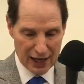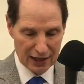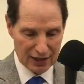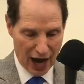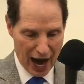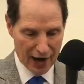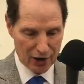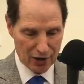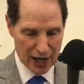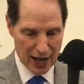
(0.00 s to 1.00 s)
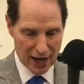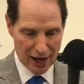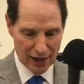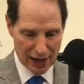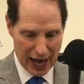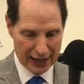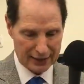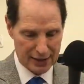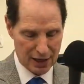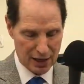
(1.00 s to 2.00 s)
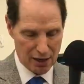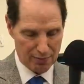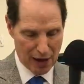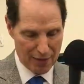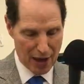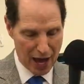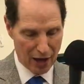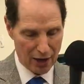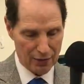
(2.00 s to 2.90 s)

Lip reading: entirely elected by mail.